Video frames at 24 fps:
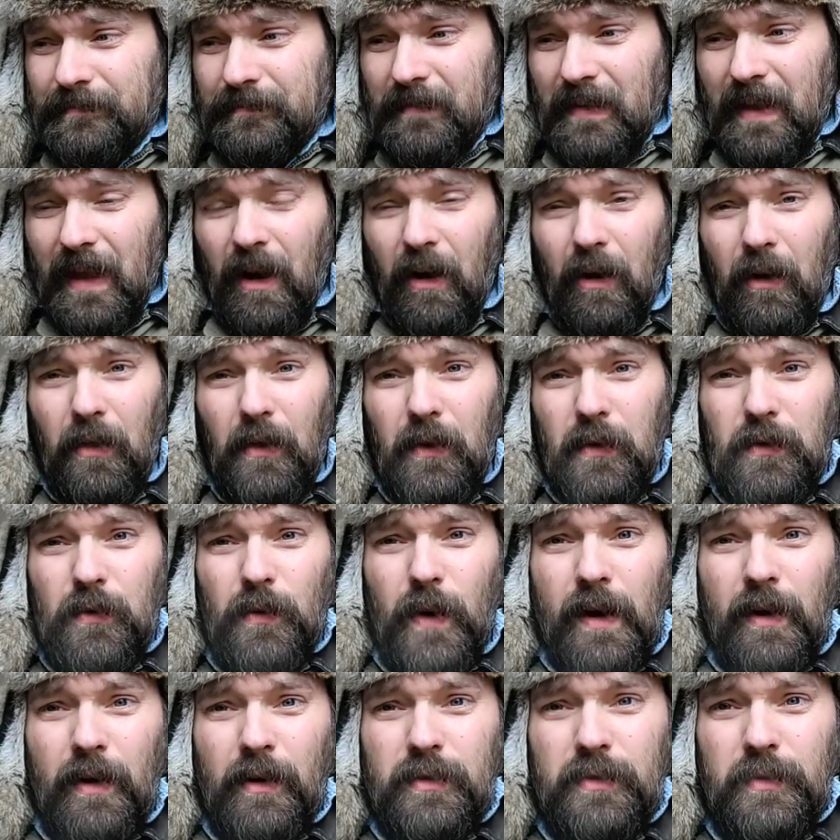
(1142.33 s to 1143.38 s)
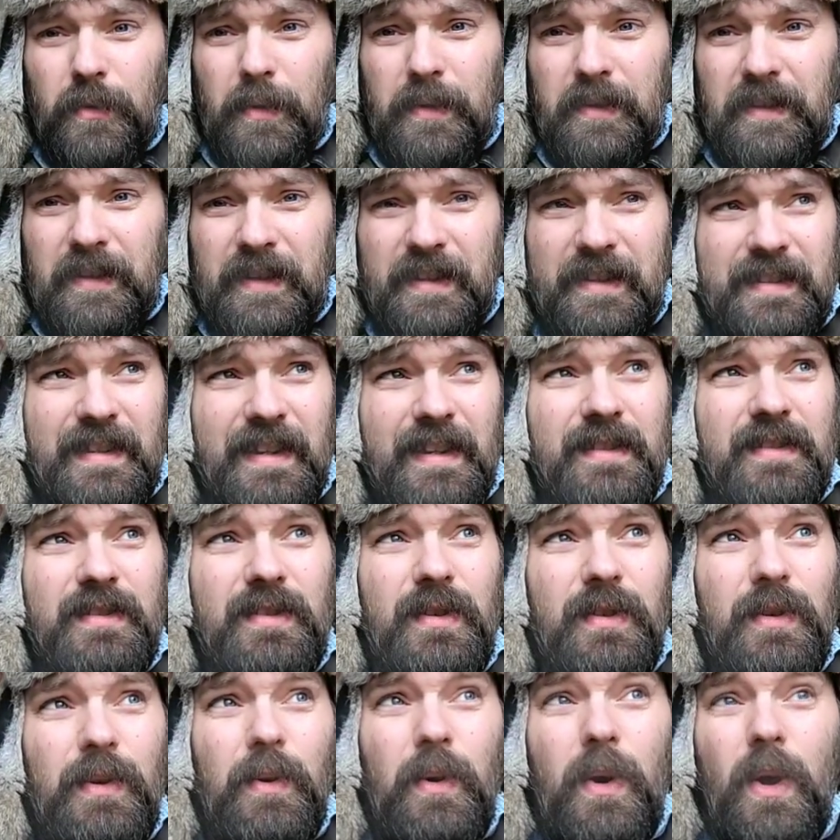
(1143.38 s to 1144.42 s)
that all those records were released as
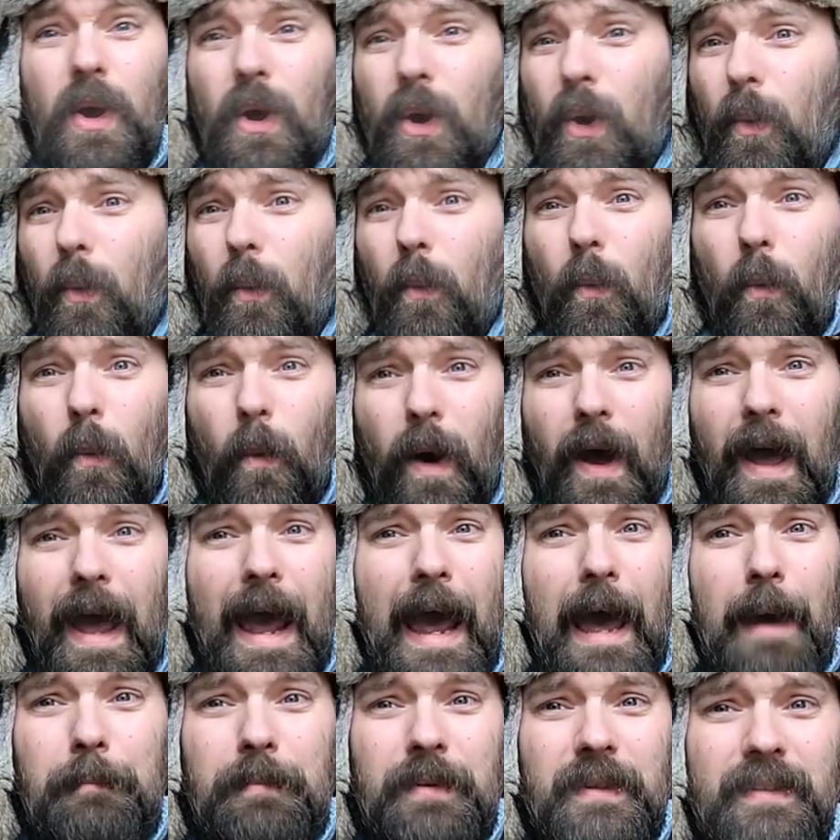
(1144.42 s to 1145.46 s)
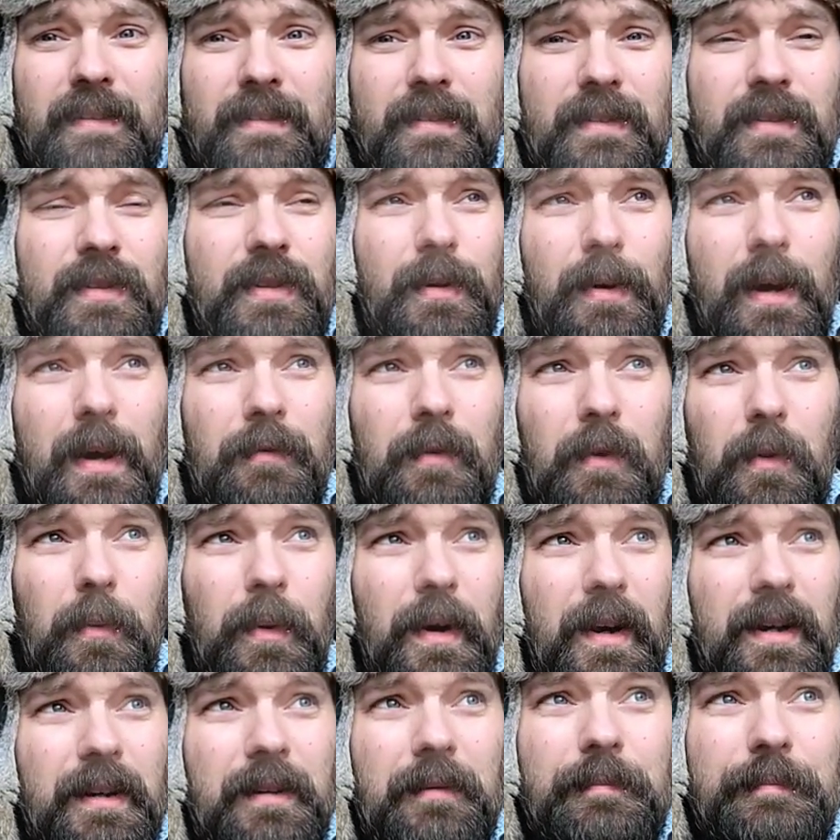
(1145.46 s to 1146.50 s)
to what happened to
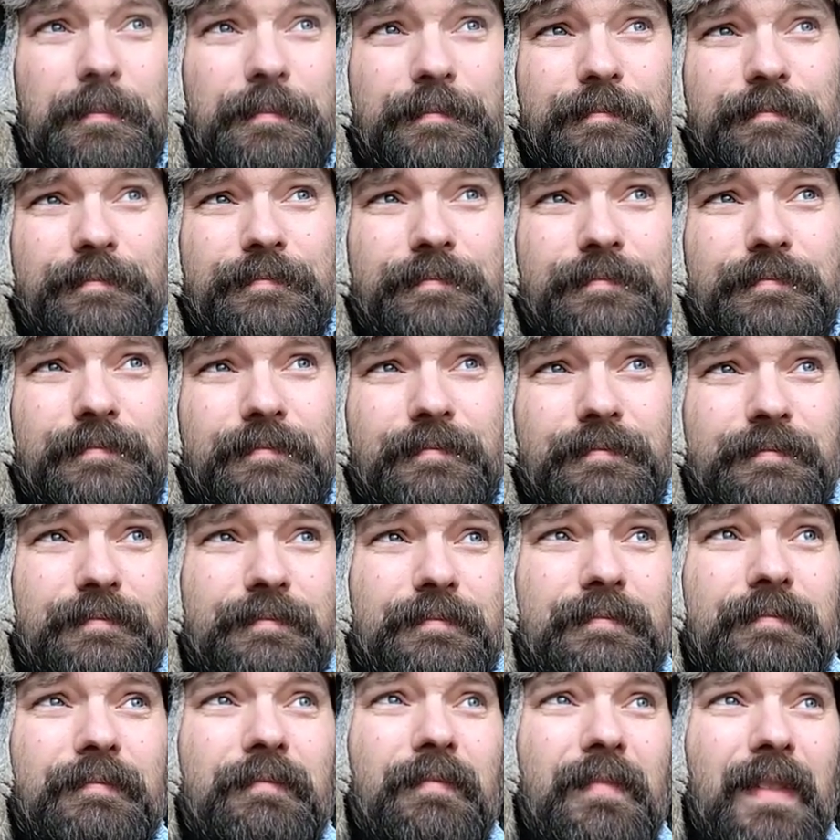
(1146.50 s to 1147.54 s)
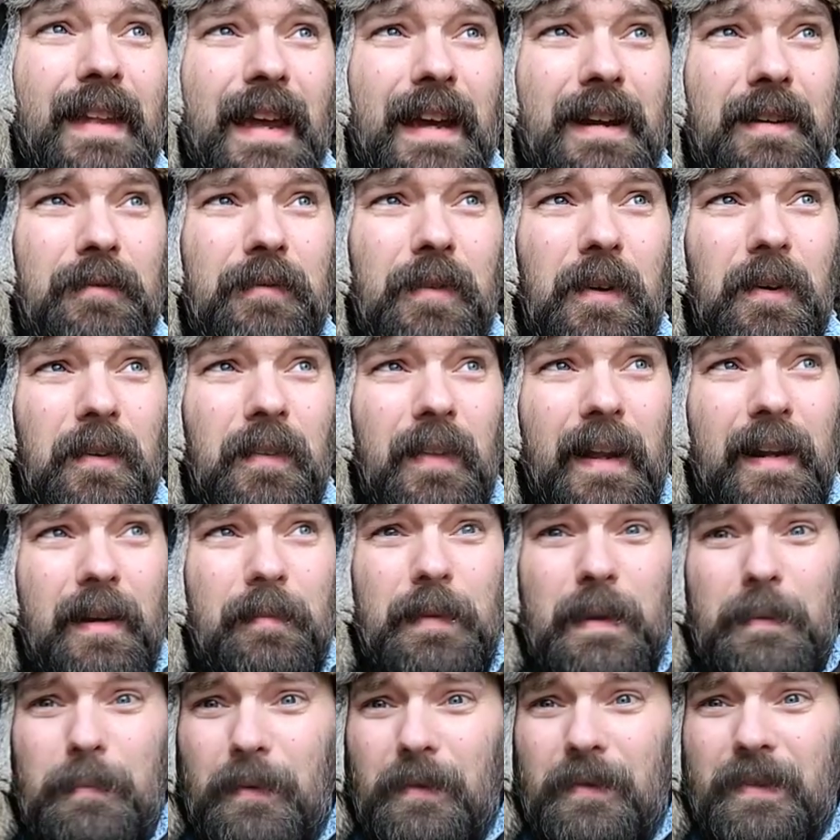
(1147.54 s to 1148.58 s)
everyone? And for a lot of
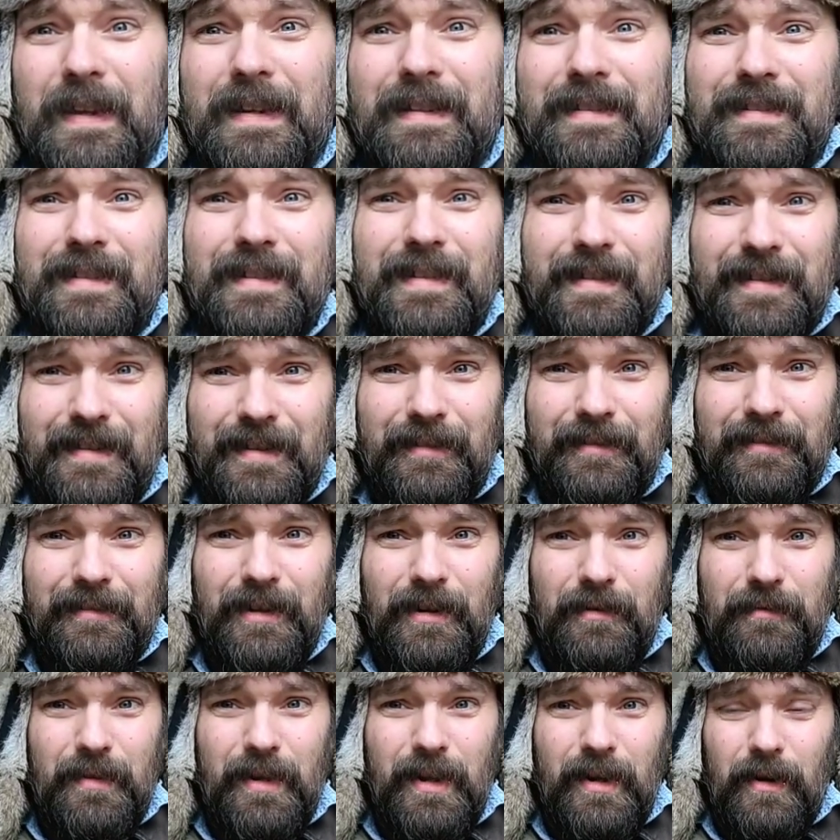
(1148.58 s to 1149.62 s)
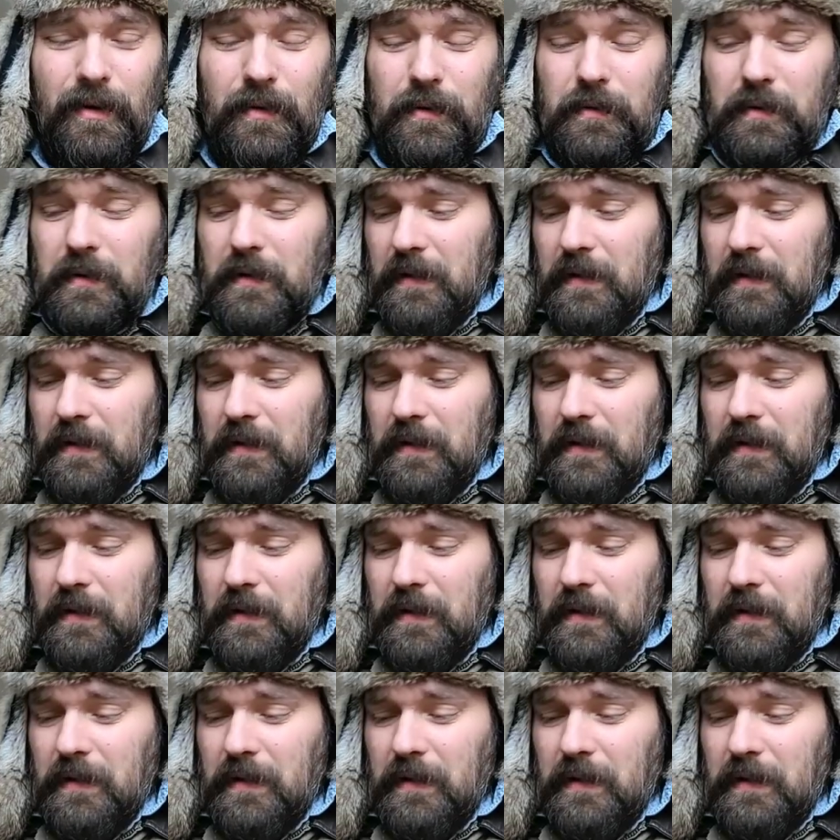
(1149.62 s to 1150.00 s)
people, they still don't know.